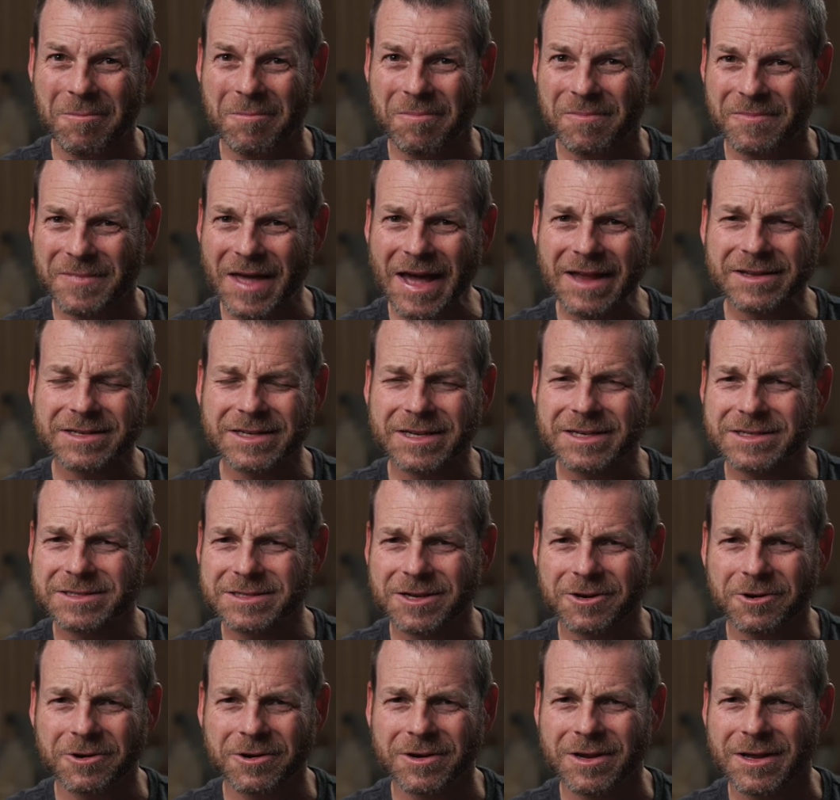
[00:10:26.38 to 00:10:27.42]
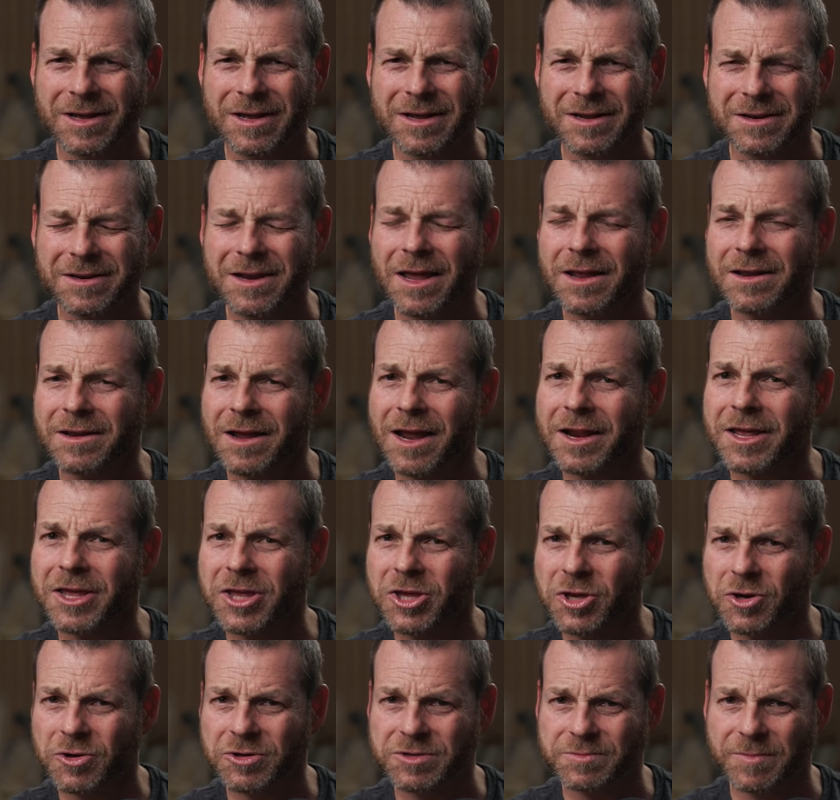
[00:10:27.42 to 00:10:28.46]
That's considered not a
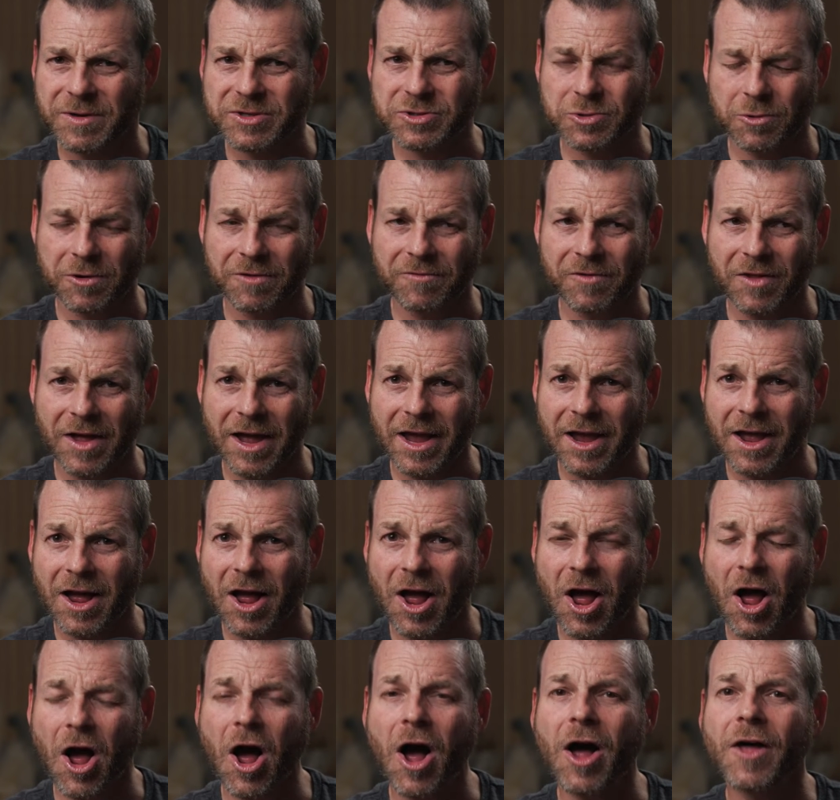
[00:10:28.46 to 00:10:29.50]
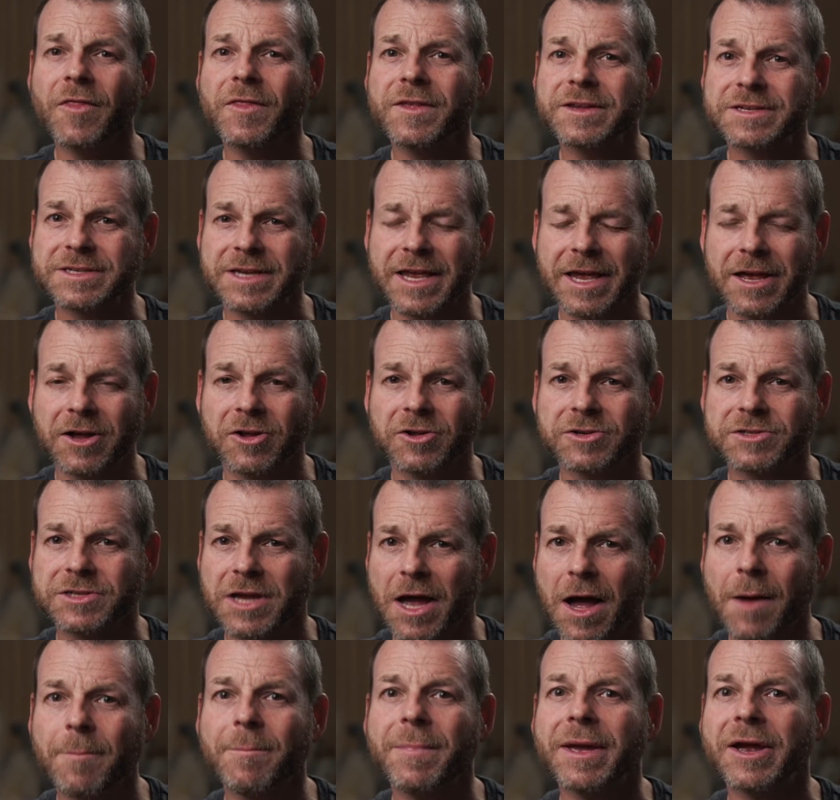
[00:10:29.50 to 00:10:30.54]
huge, but sort of like on the scales,
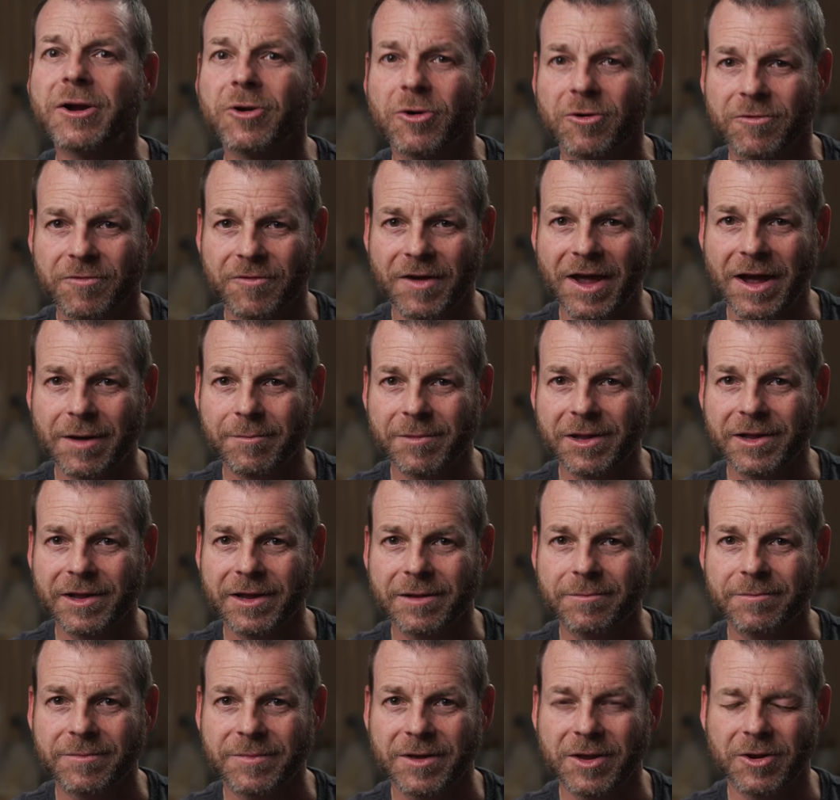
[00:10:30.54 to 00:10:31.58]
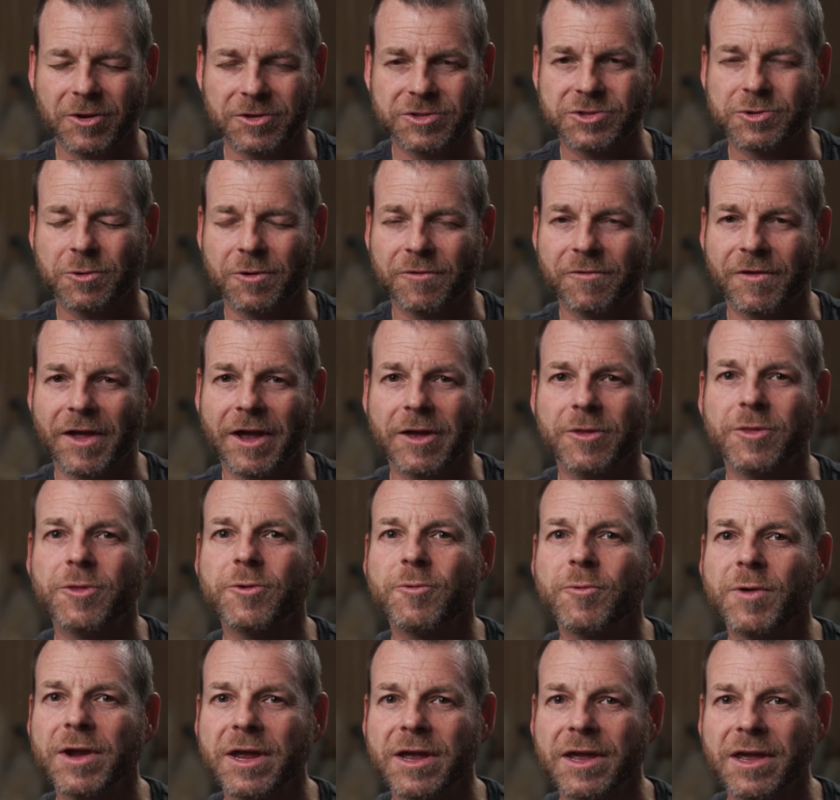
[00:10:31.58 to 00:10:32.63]
a bigger family. It's sort of like
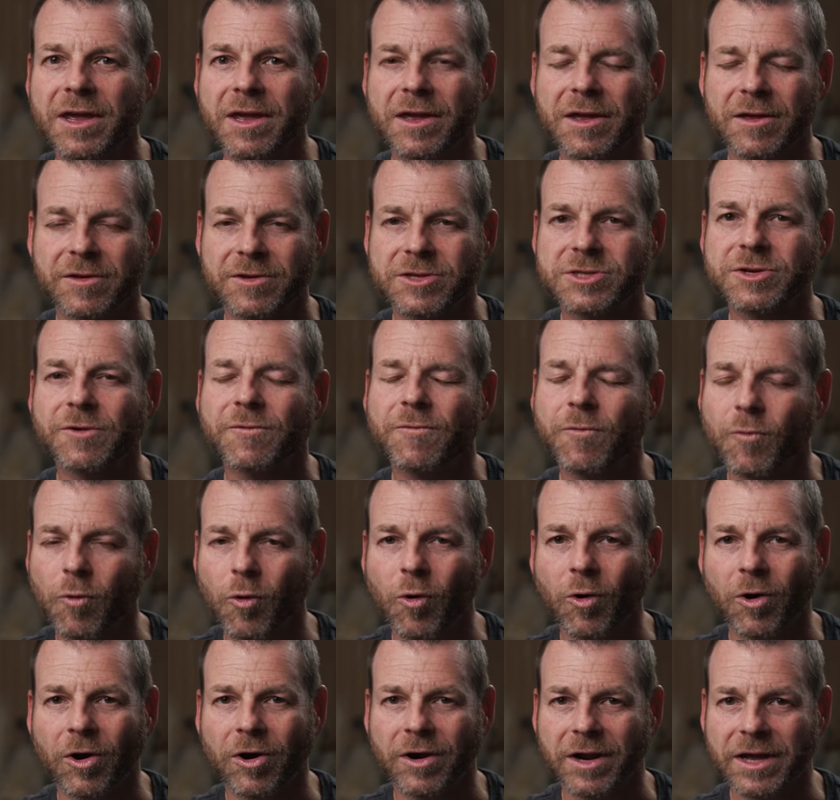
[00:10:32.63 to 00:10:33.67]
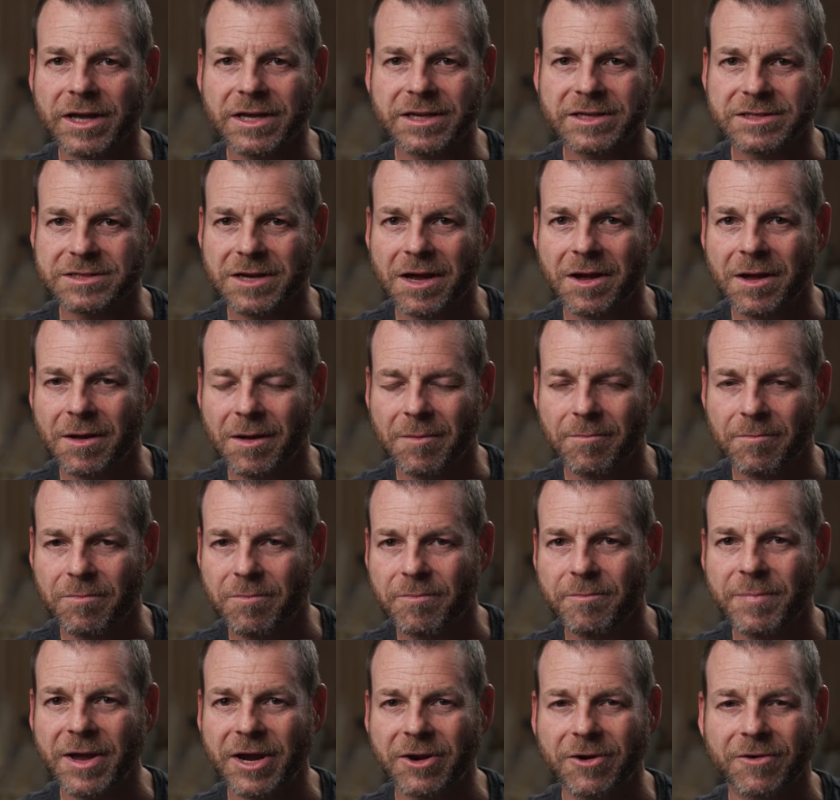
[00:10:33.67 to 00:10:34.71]
3 to 4 is a
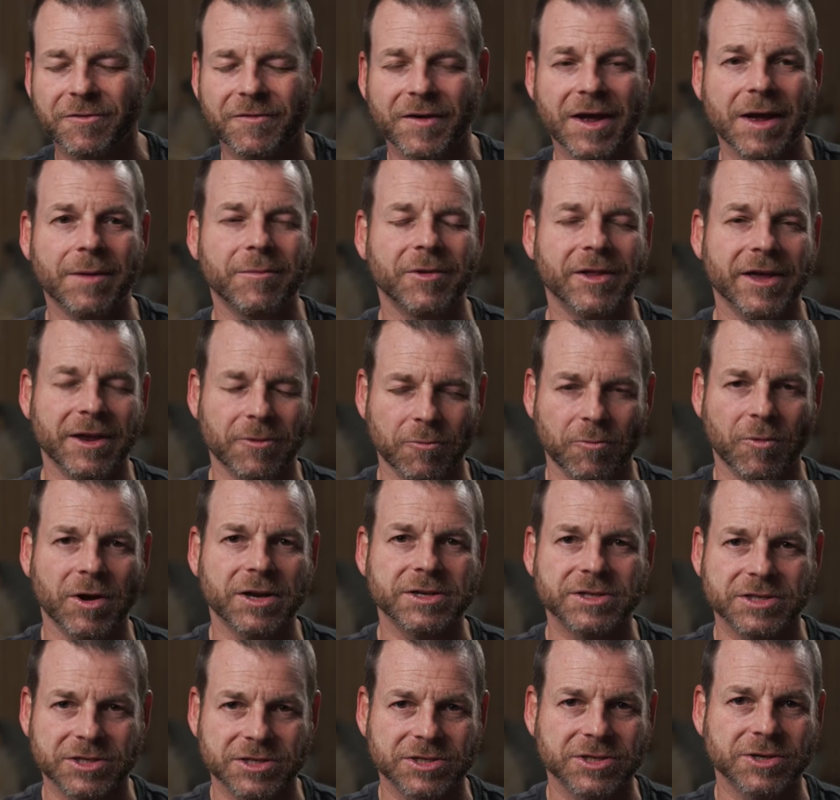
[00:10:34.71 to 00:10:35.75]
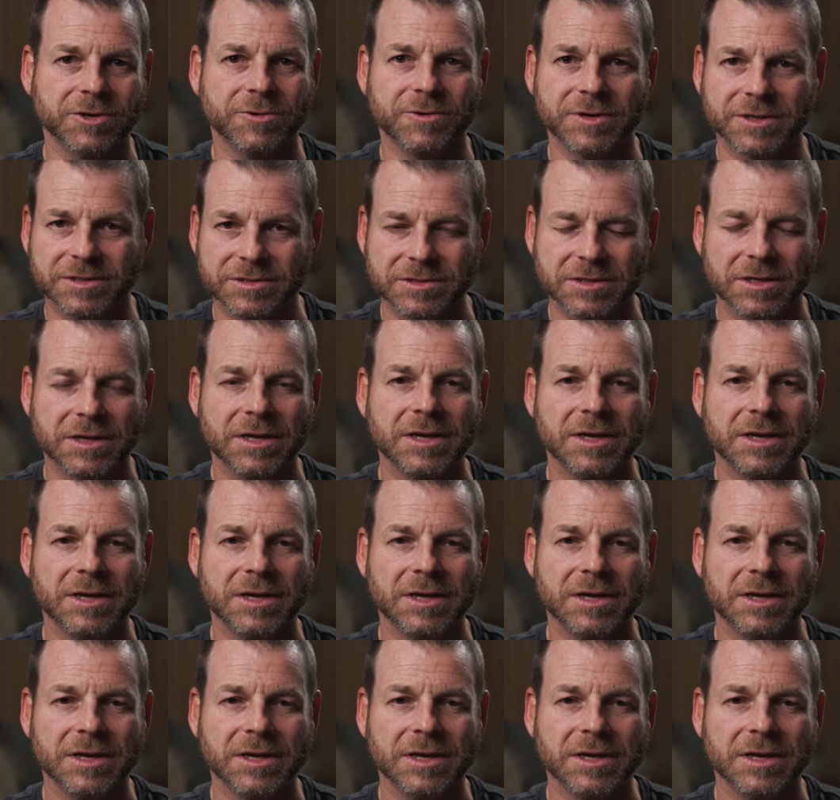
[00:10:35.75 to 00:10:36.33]
bigger family and 1 to 2 is